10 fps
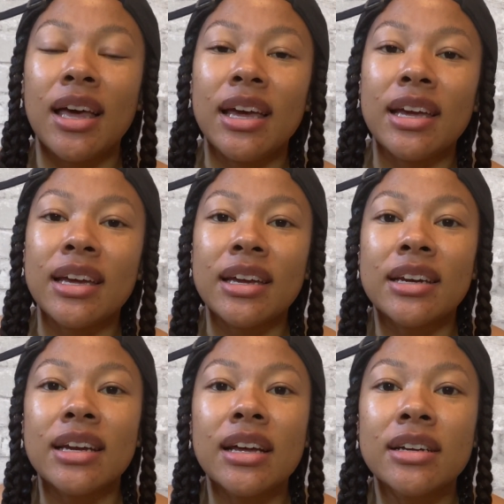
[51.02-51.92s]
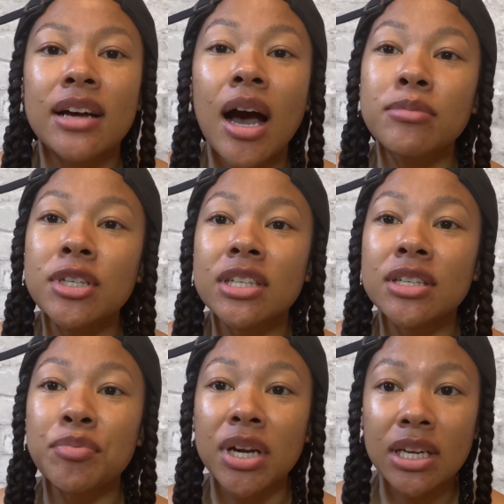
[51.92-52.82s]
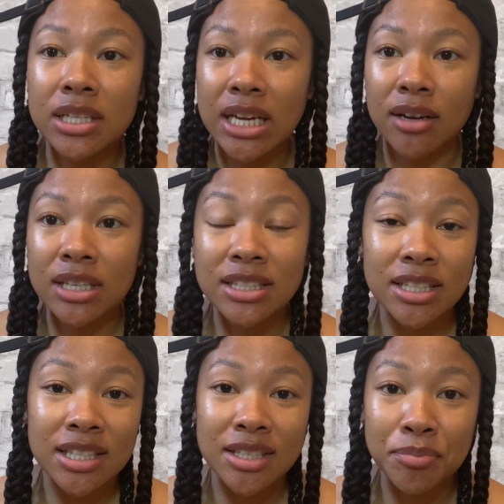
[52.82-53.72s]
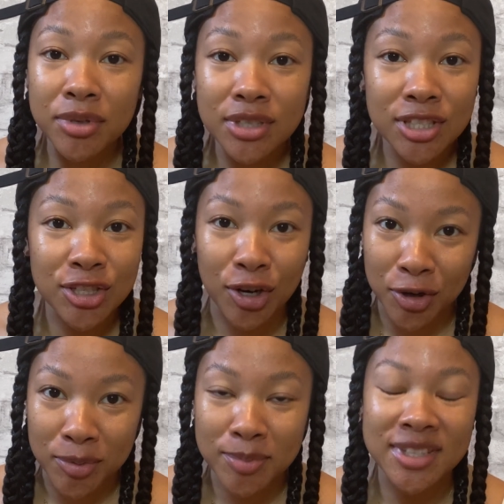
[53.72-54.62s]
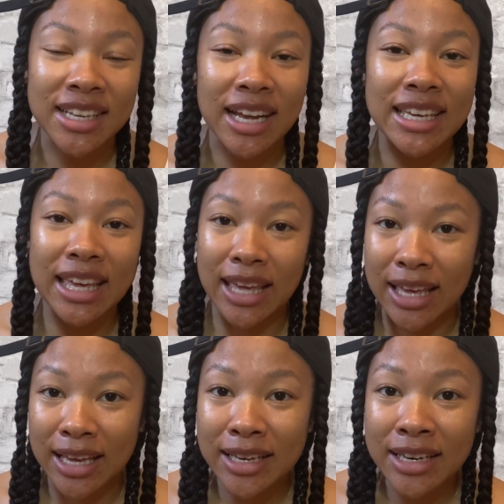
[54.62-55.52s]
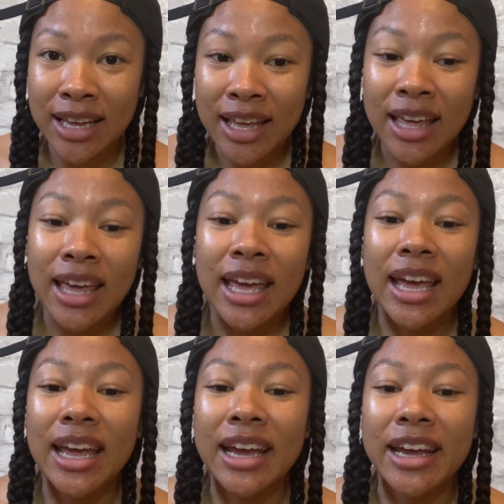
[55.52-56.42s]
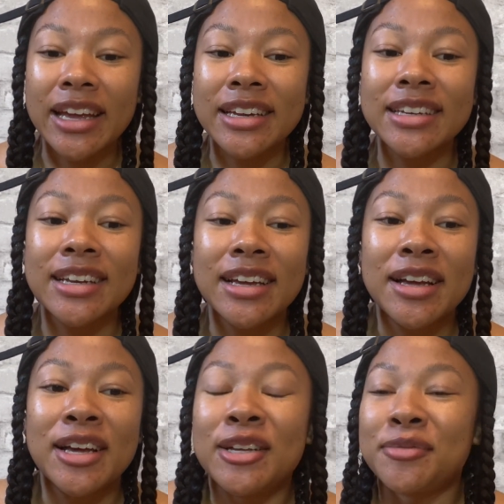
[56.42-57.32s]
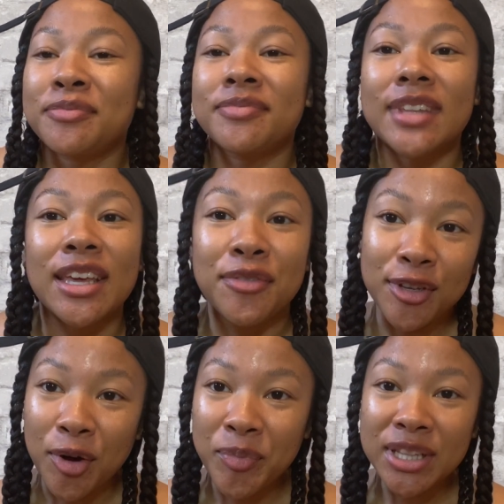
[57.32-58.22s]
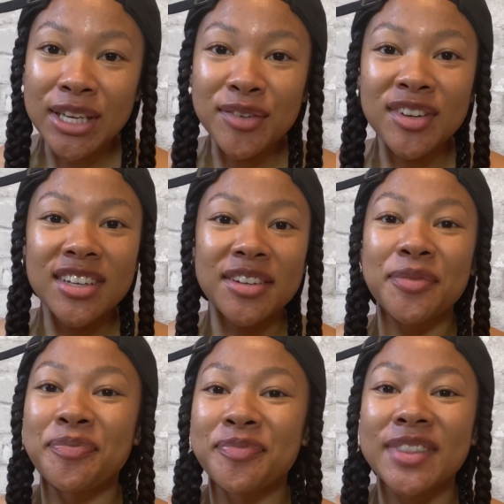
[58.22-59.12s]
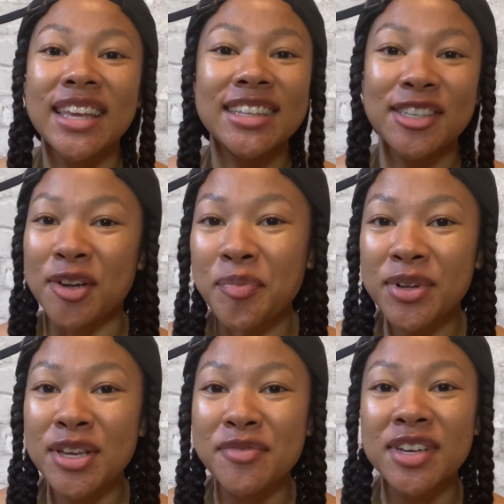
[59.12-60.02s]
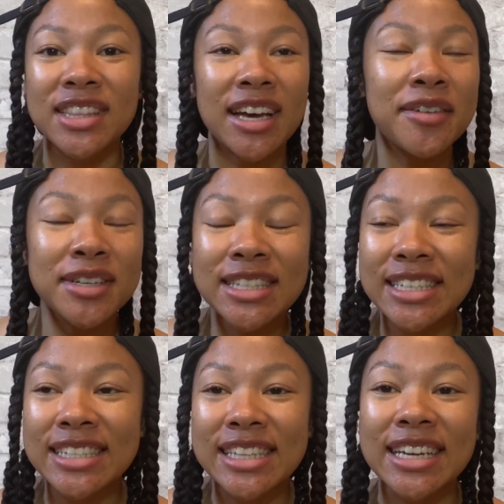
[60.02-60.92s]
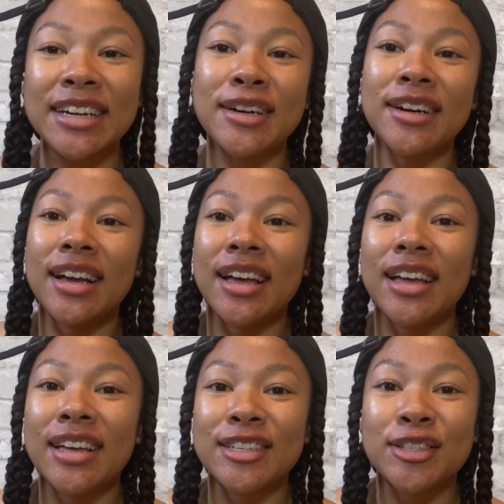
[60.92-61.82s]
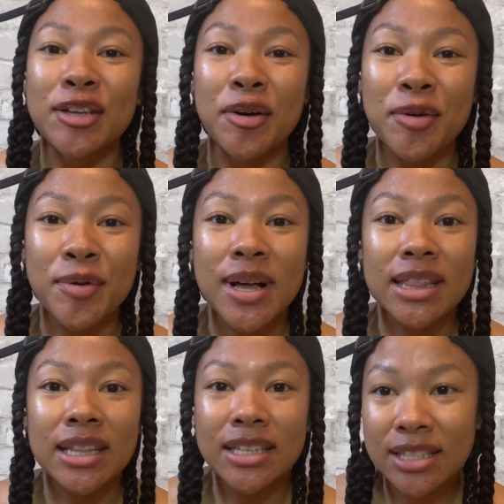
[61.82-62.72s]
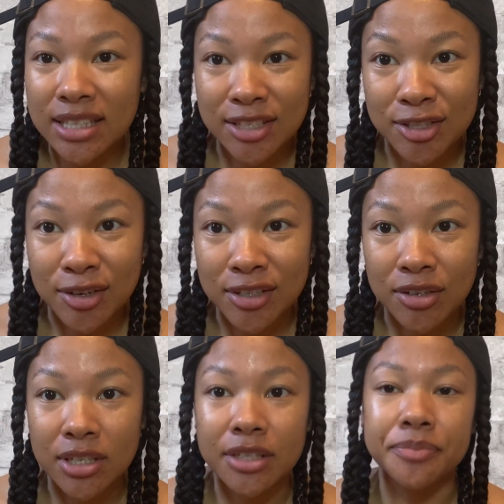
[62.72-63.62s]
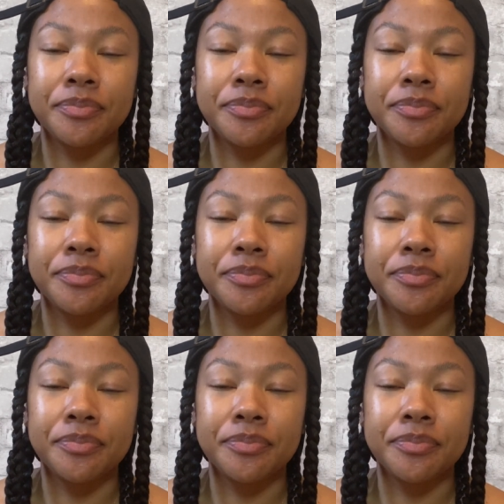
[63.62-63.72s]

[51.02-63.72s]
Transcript: And I'm just gonna break it down into simplest terms that I can. And if you don't believe it, you don't believe it, the evidence is there. So let's get started on it.